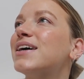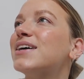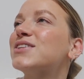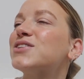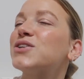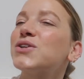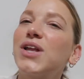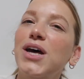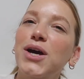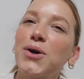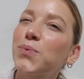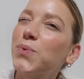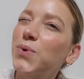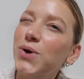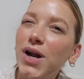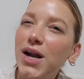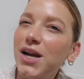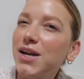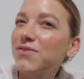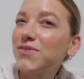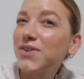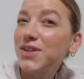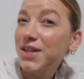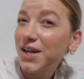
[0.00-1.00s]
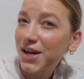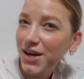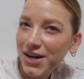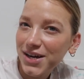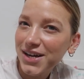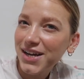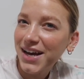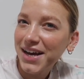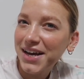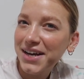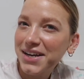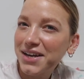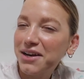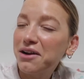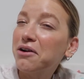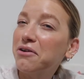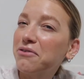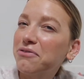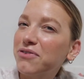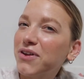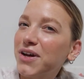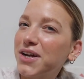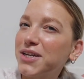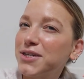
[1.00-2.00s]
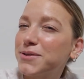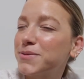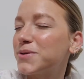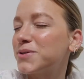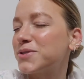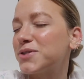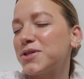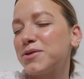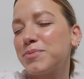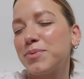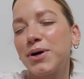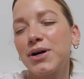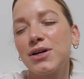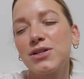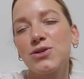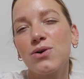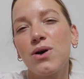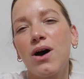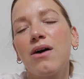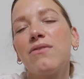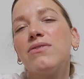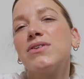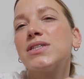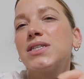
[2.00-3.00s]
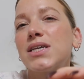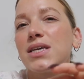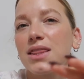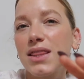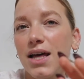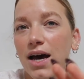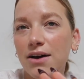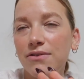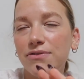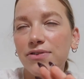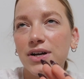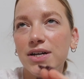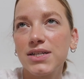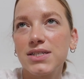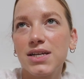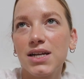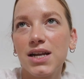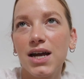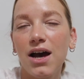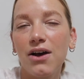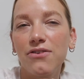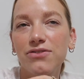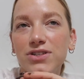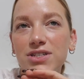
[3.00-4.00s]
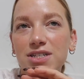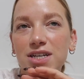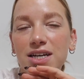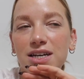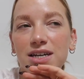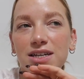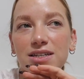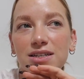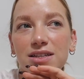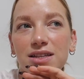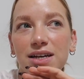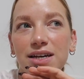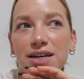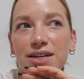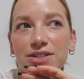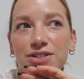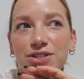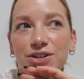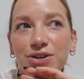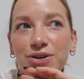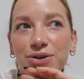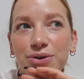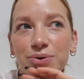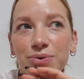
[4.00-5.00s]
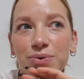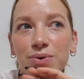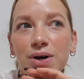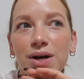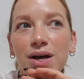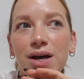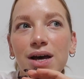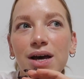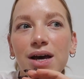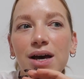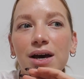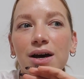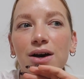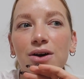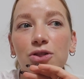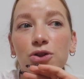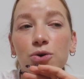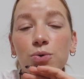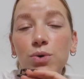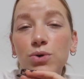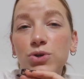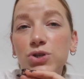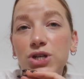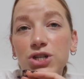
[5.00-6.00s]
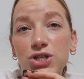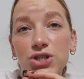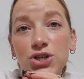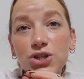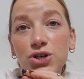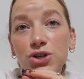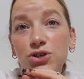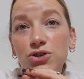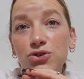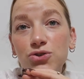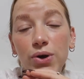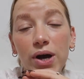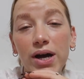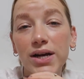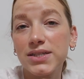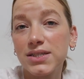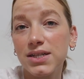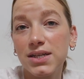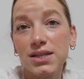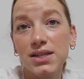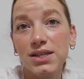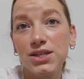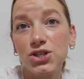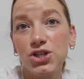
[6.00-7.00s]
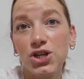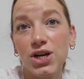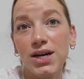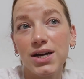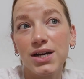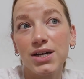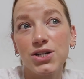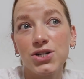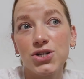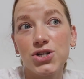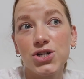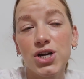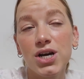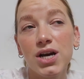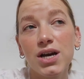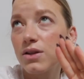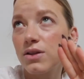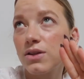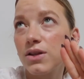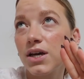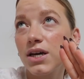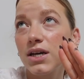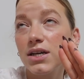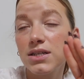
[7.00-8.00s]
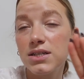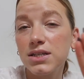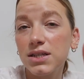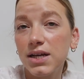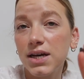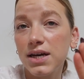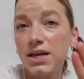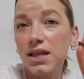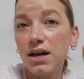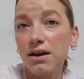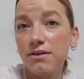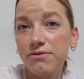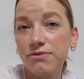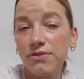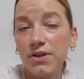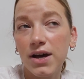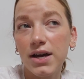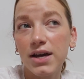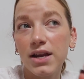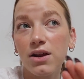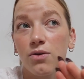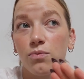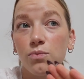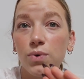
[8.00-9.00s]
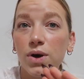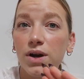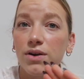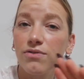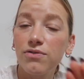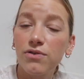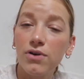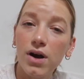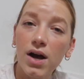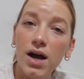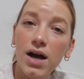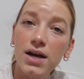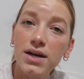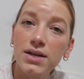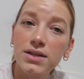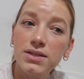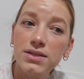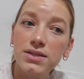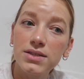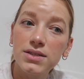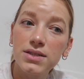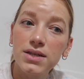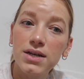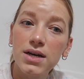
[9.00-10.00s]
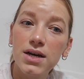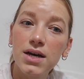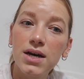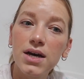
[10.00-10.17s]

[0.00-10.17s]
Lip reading: So like, we're not even there yet and our flight is supposed to depart. So obviously that flight's gonna have to take a delay too. The rotation could drastically change. They could delay that flight and wait for us,